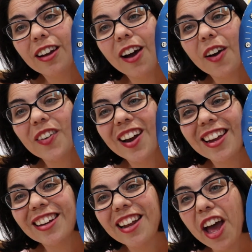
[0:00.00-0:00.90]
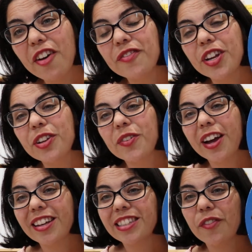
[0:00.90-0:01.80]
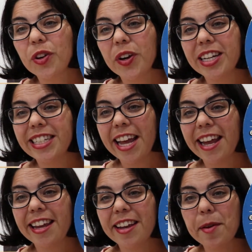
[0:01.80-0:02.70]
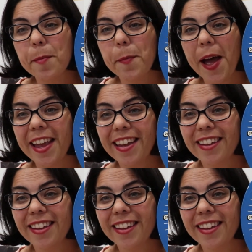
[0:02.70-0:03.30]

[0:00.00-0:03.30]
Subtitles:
All right, have fun, you guys. Have a great day. Bye.